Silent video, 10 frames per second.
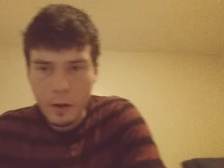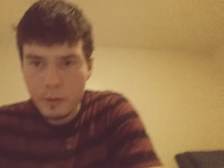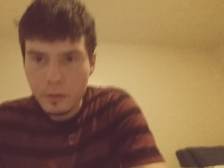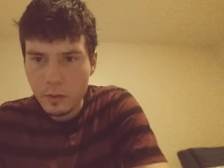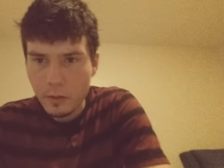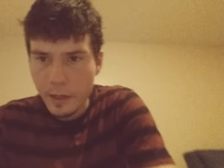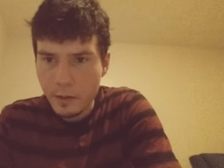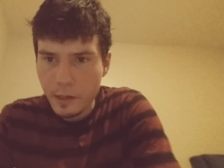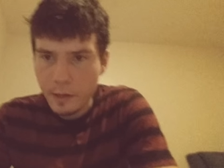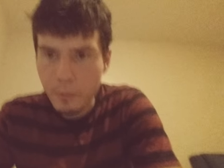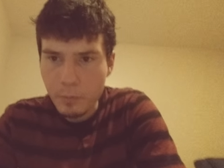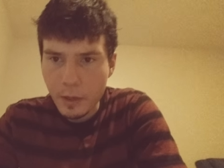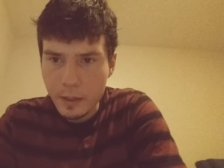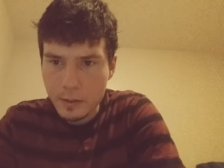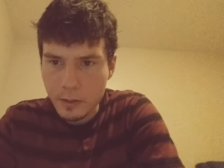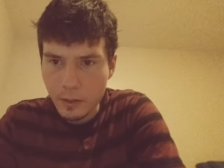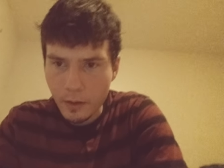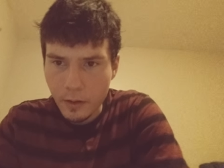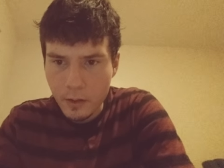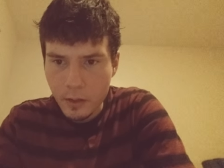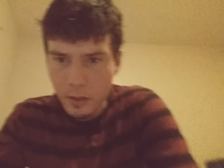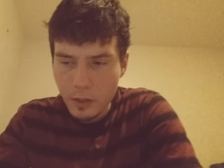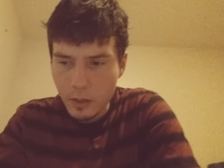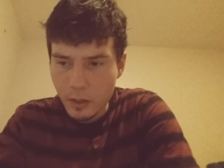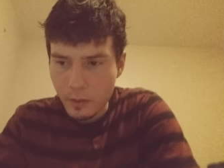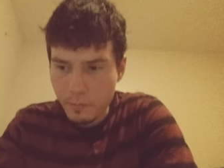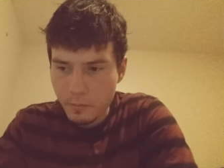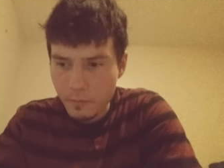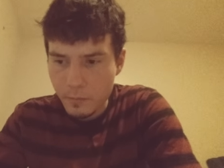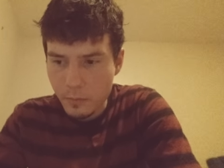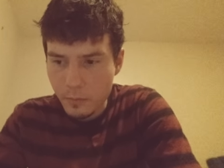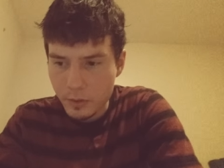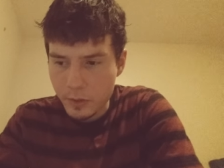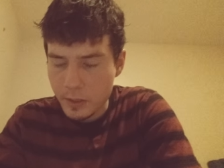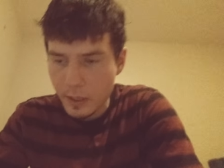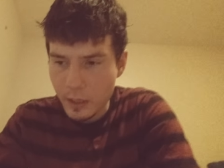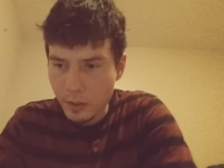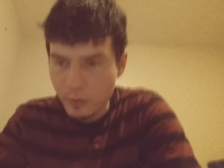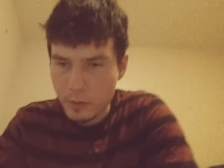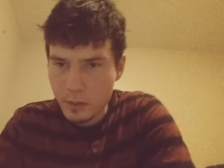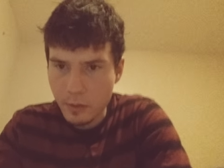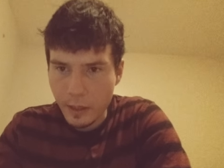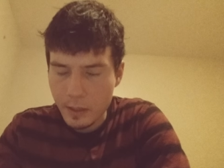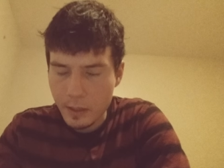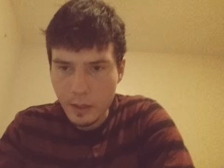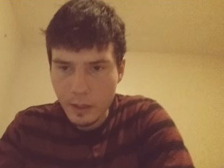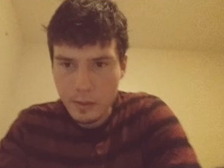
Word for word: alright, lately I've been practicing uh, just getting used to, like, I, I